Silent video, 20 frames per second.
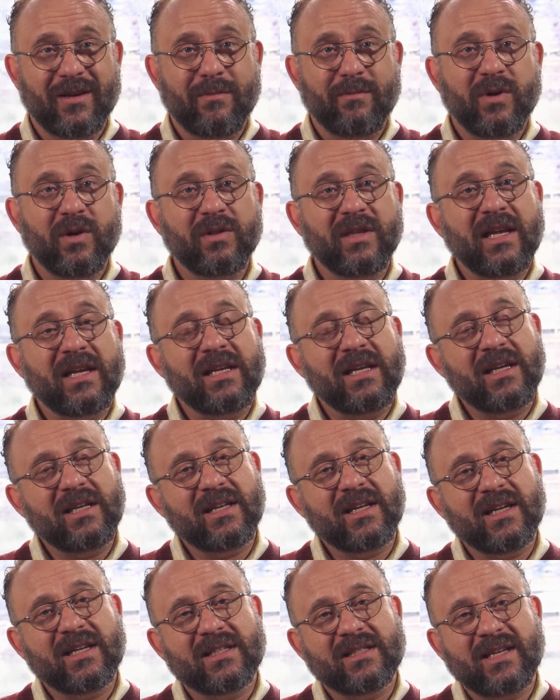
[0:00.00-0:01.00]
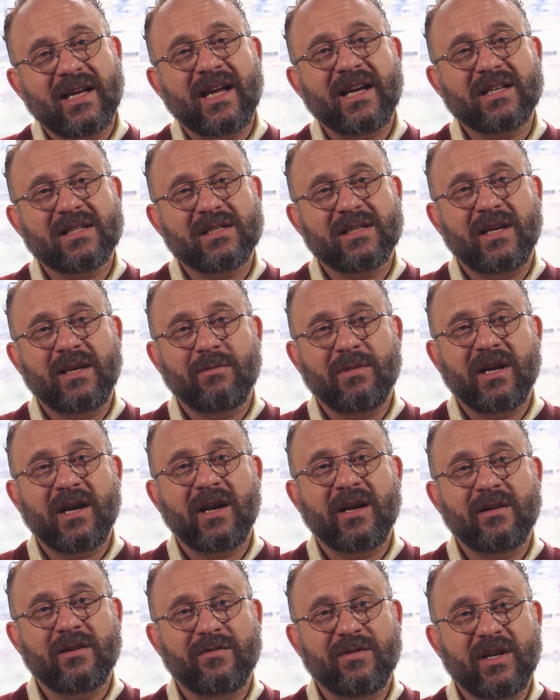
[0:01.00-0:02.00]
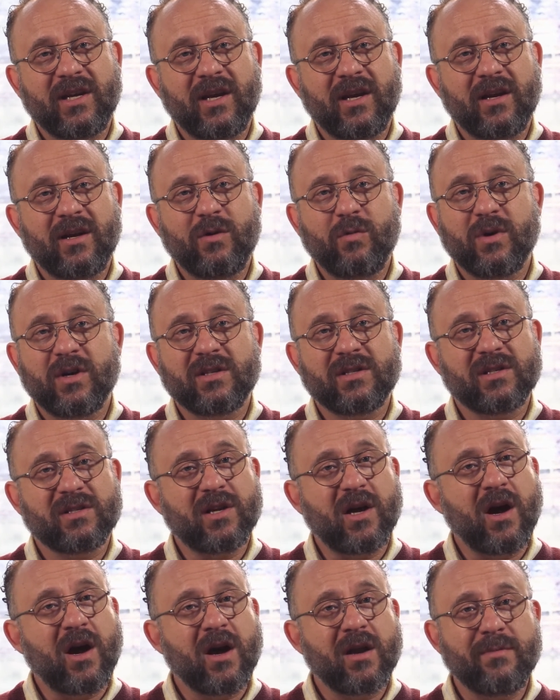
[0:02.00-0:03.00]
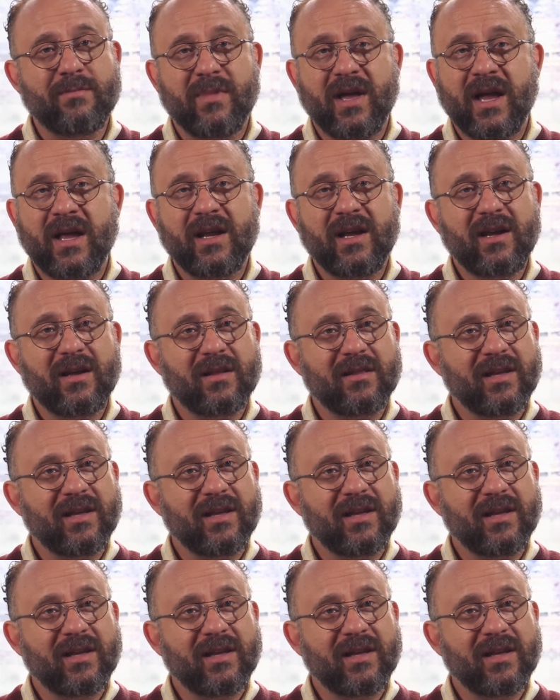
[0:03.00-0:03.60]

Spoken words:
But they need the exact same kind of care where it's just automatic.